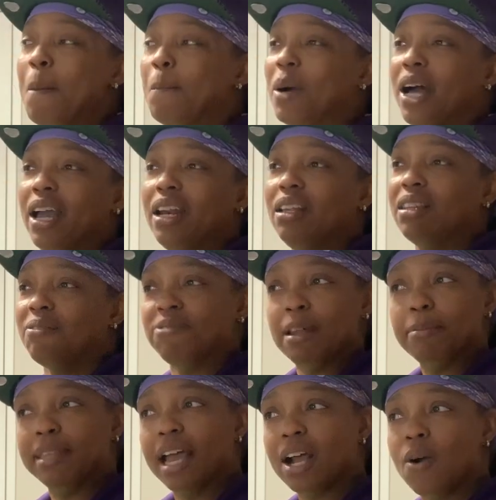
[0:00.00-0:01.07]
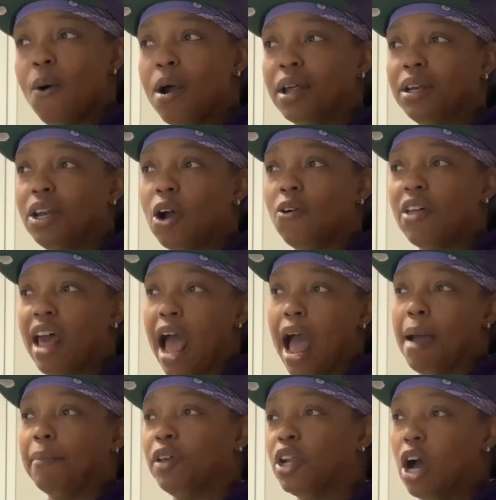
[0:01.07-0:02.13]
But to flip that coin and know that
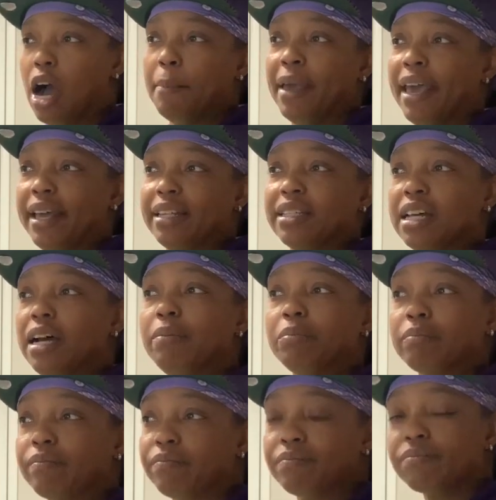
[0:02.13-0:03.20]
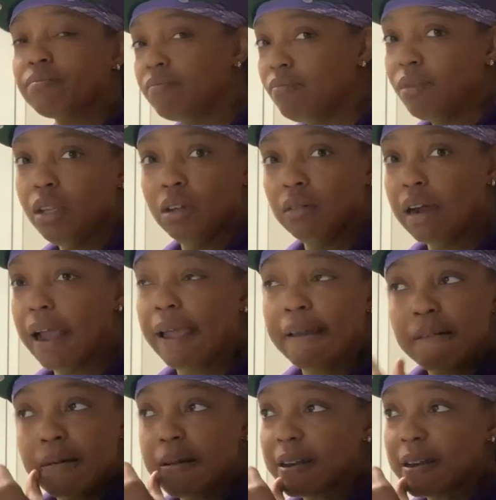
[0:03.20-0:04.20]
I'm heads up, right?